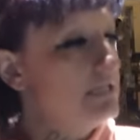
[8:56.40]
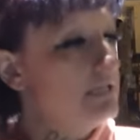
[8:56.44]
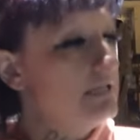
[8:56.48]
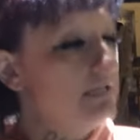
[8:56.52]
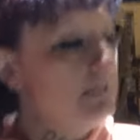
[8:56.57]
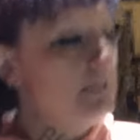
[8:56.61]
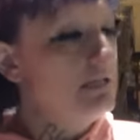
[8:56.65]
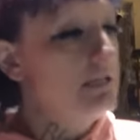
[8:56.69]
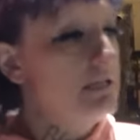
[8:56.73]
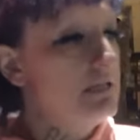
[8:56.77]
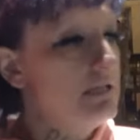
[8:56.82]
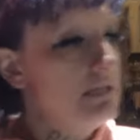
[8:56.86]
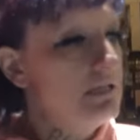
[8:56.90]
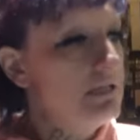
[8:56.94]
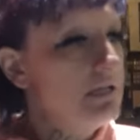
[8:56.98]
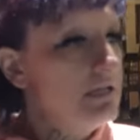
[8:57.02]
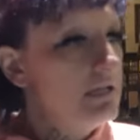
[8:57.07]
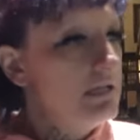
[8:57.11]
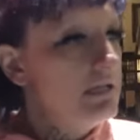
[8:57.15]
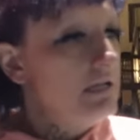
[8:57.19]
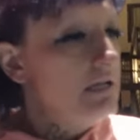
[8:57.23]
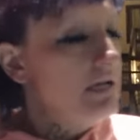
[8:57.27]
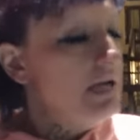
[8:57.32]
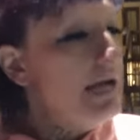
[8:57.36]
again.
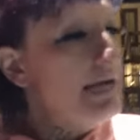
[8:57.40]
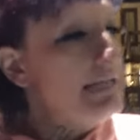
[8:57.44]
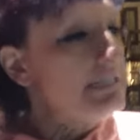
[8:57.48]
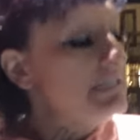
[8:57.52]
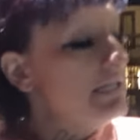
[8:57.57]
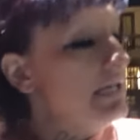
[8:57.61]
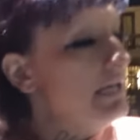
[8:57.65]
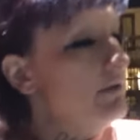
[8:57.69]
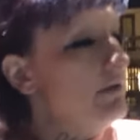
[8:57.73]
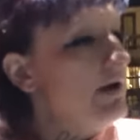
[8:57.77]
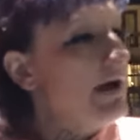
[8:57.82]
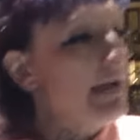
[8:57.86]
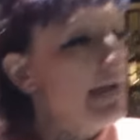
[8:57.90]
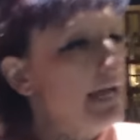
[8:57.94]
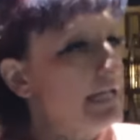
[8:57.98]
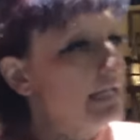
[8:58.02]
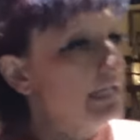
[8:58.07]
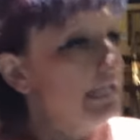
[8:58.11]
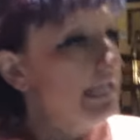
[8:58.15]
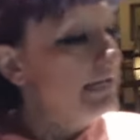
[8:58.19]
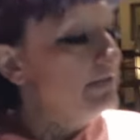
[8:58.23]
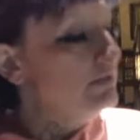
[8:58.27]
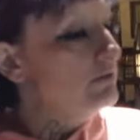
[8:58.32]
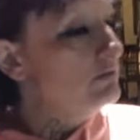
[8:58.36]
I yeah. tell you, I gotta
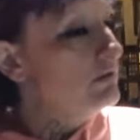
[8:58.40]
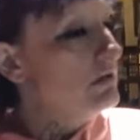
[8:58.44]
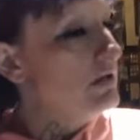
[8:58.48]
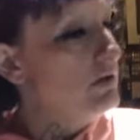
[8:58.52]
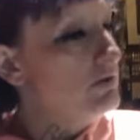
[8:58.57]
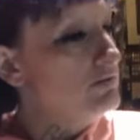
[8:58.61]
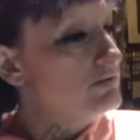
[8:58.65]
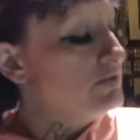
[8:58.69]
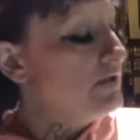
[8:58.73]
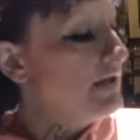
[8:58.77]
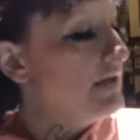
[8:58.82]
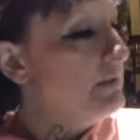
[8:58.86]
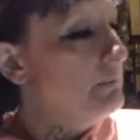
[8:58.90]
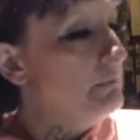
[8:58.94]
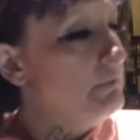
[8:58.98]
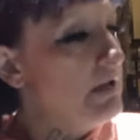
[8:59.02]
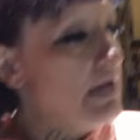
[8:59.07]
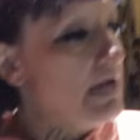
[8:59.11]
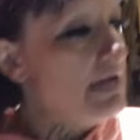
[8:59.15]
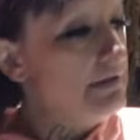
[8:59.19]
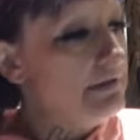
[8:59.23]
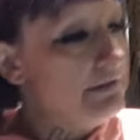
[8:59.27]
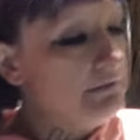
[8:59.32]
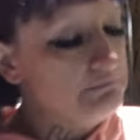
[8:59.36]
leave that dude alone. So I done yeah,
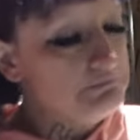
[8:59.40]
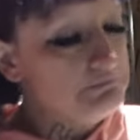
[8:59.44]
blocked you